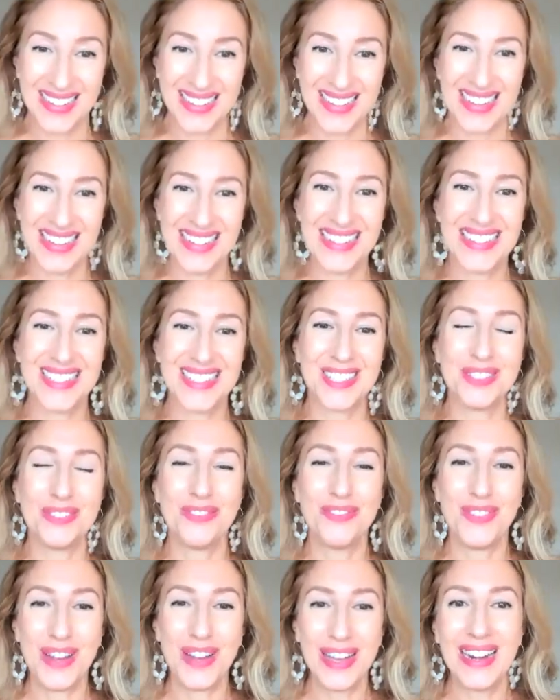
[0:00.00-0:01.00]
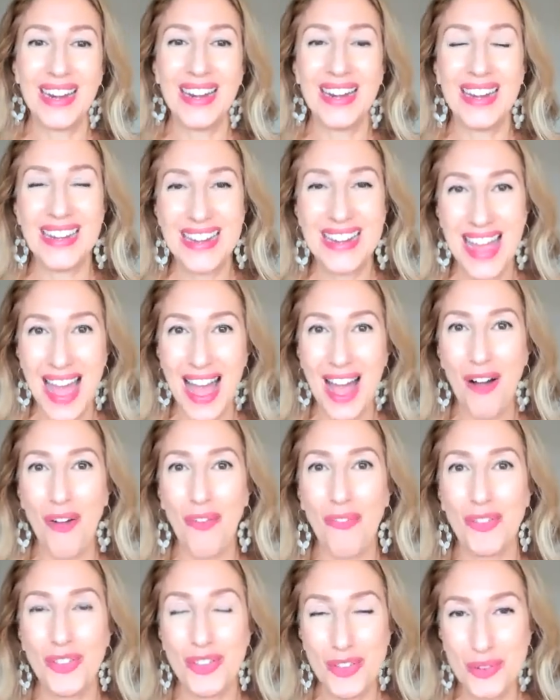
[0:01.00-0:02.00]
And so finally
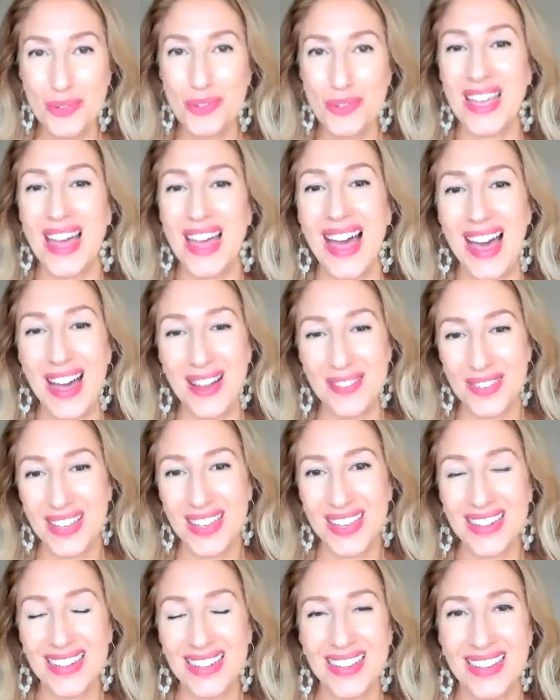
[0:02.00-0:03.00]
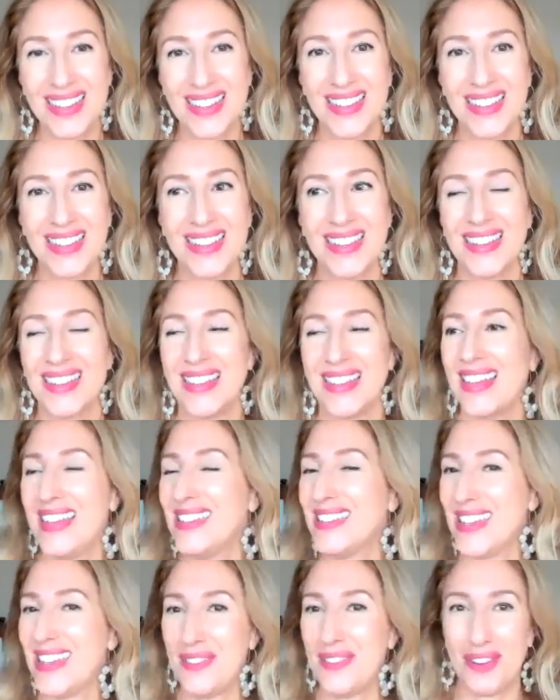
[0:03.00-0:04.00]
now for you to have it
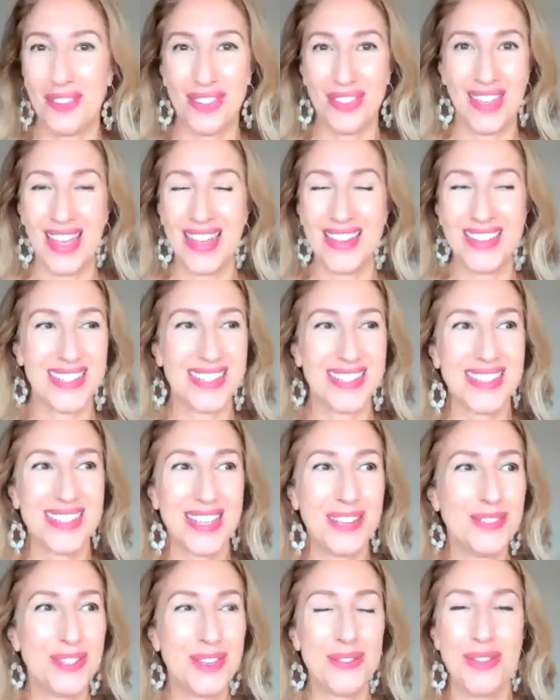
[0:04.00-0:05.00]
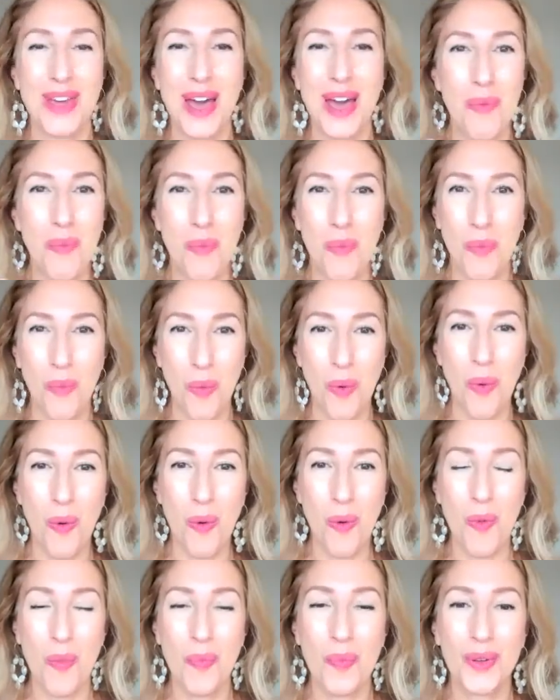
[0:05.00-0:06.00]
is everything. It just gives you that
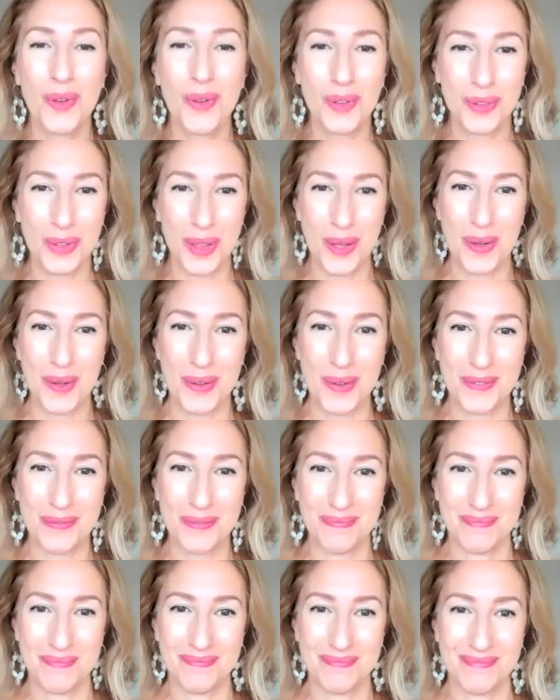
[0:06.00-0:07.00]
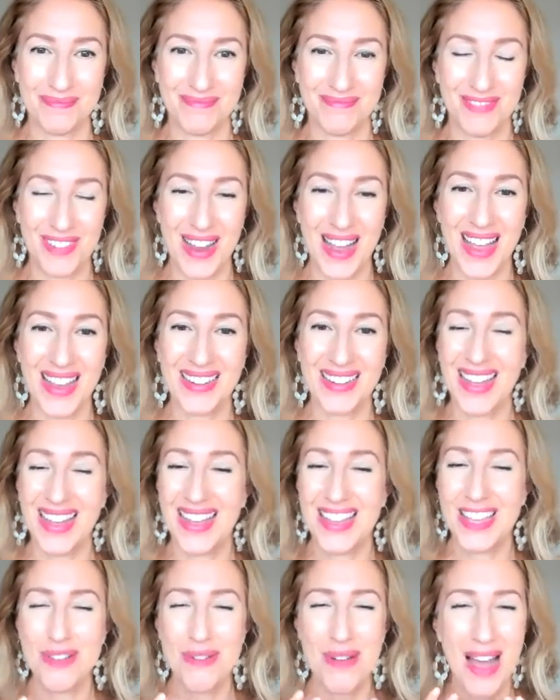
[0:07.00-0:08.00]
warm glow, right?
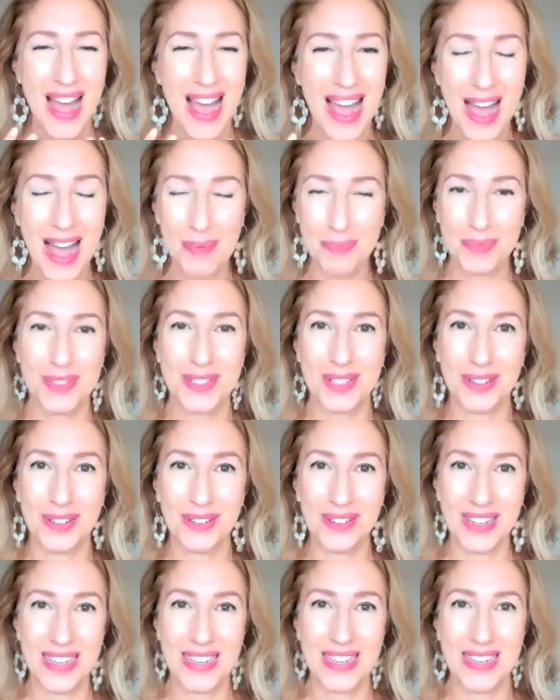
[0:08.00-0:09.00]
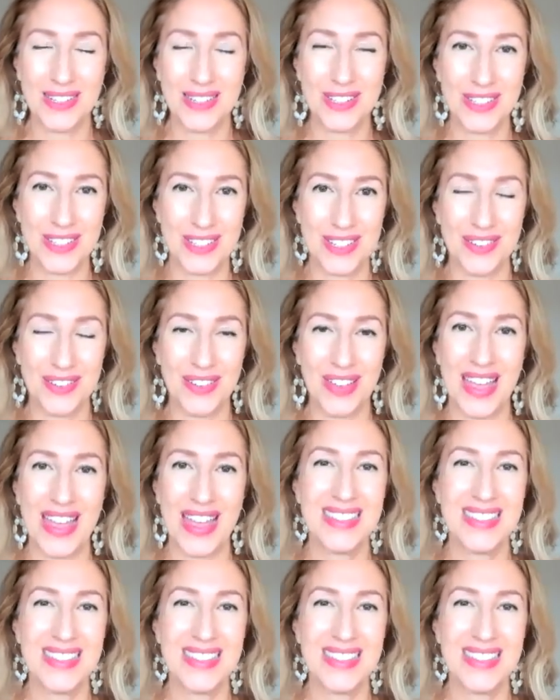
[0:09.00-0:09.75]
You absolutely deserve it.